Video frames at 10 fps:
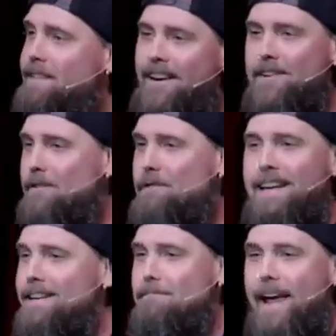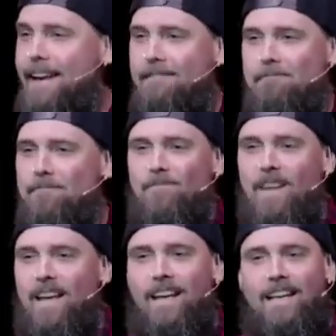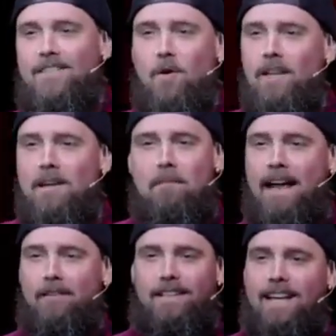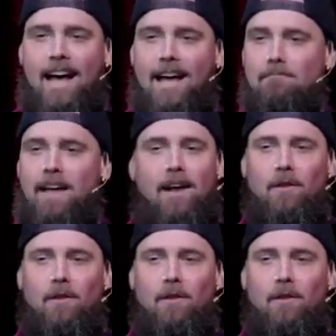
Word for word: but they're defeated, man. It's only a matter of time.